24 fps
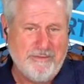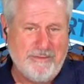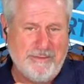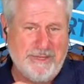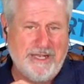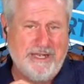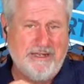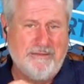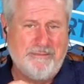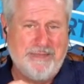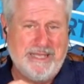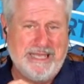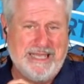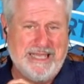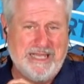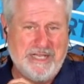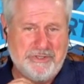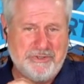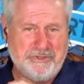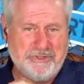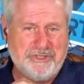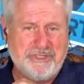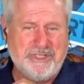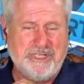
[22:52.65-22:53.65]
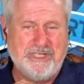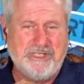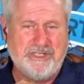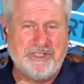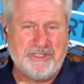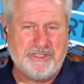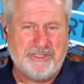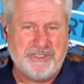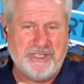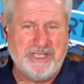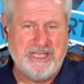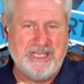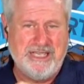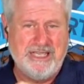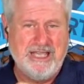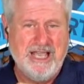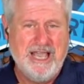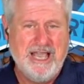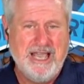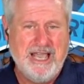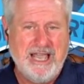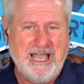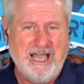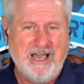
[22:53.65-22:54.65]
But it'll be interesting to see
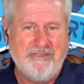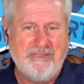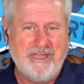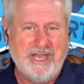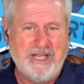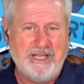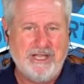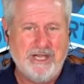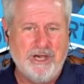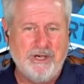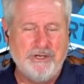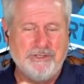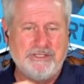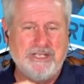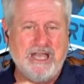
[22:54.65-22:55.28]
how that goes.